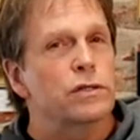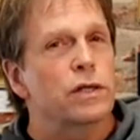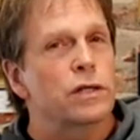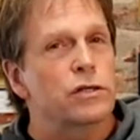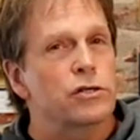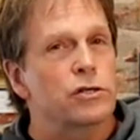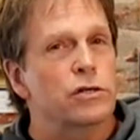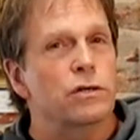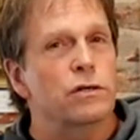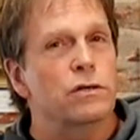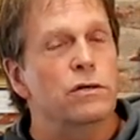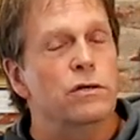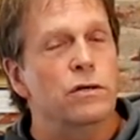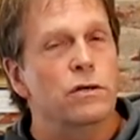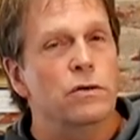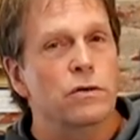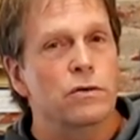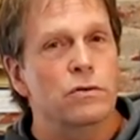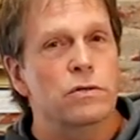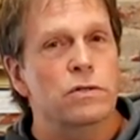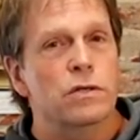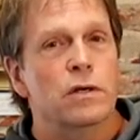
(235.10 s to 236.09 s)
that you
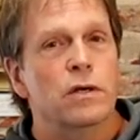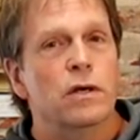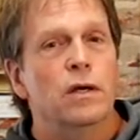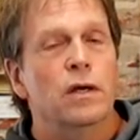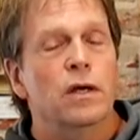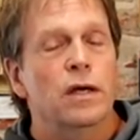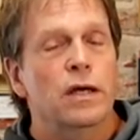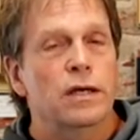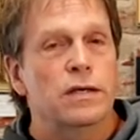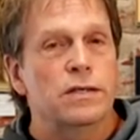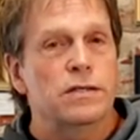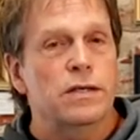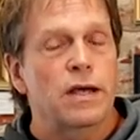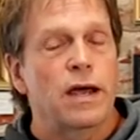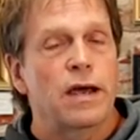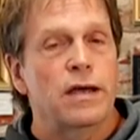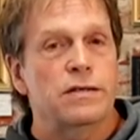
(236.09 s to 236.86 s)
use is